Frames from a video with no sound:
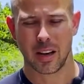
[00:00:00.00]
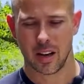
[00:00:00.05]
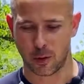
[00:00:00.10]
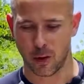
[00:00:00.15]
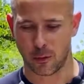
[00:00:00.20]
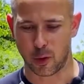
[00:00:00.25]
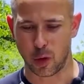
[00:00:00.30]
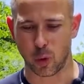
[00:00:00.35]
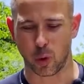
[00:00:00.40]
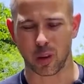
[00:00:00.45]

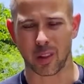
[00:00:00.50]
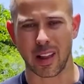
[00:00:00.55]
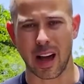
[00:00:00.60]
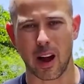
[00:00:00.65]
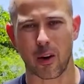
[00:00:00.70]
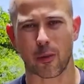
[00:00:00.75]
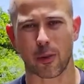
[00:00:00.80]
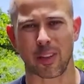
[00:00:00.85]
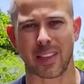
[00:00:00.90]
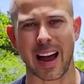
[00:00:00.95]
if you
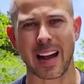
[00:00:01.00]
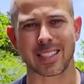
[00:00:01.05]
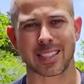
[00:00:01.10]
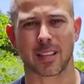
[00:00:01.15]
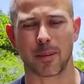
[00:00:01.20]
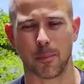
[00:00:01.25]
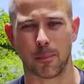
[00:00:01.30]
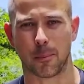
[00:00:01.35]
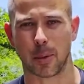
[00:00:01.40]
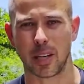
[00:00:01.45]
allow for that
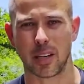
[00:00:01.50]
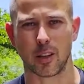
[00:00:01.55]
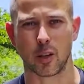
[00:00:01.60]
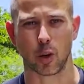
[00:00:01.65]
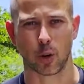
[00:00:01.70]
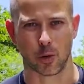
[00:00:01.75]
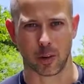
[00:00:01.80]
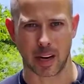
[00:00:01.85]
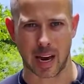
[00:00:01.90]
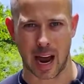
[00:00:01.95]
to be
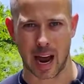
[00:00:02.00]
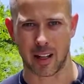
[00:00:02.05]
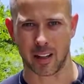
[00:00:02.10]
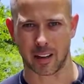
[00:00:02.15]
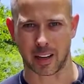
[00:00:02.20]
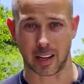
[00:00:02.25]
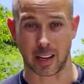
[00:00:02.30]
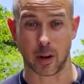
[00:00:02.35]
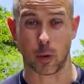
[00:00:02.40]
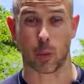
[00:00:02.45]
your
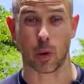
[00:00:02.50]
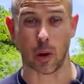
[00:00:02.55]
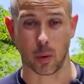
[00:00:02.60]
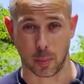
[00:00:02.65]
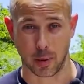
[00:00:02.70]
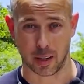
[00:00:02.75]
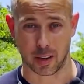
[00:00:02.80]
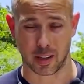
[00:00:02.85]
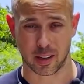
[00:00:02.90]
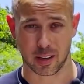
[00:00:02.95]
reality, it will
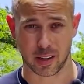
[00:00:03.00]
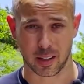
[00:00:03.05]
be.